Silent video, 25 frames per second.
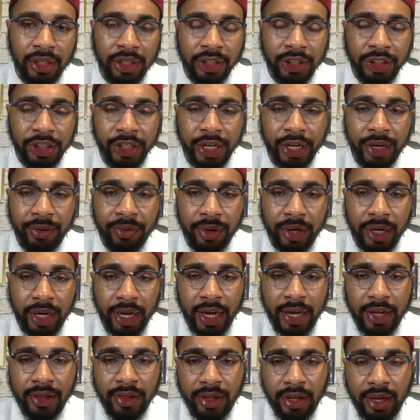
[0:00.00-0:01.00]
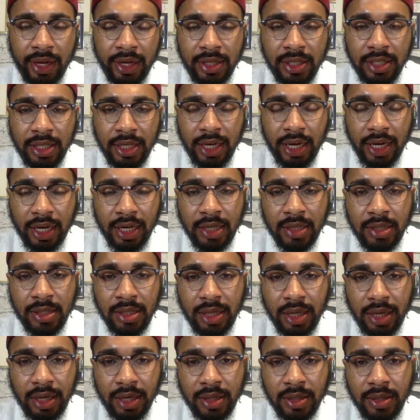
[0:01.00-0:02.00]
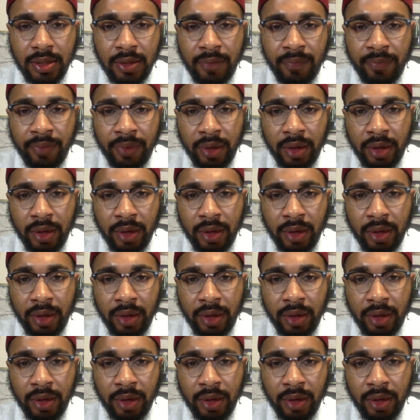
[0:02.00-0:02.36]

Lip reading: January 8th, 1886.